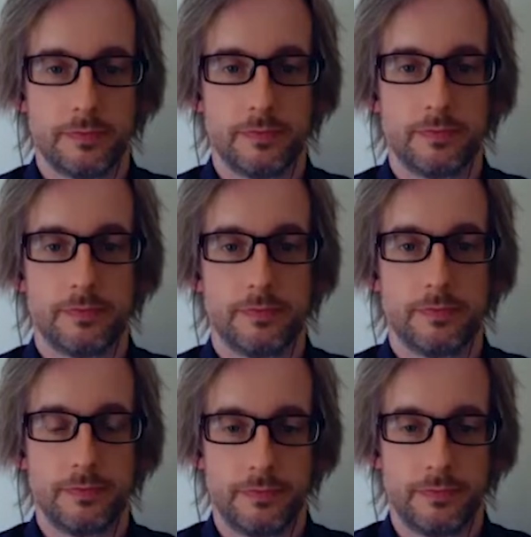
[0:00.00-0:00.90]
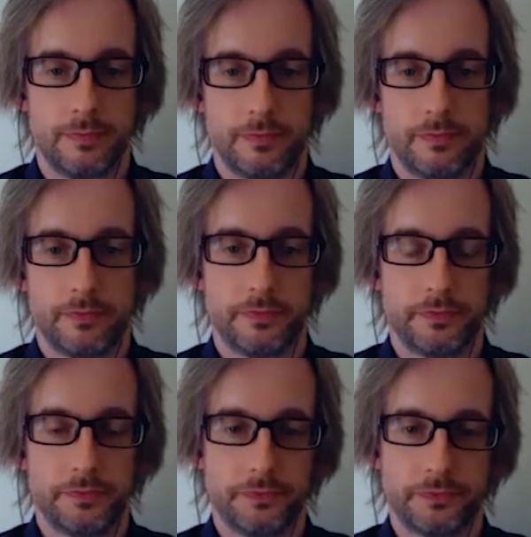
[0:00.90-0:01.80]

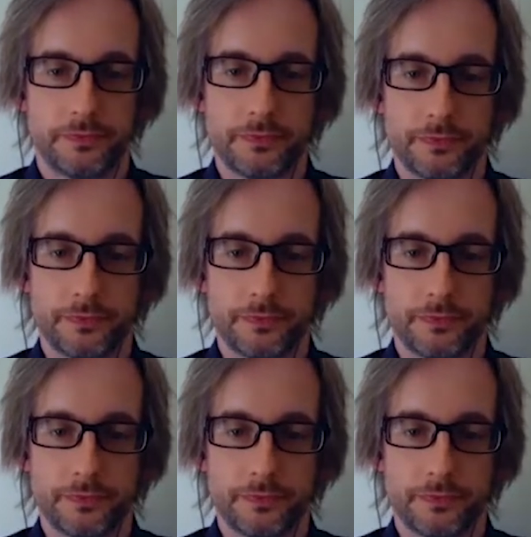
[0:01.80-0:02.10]
The person shown says nothing.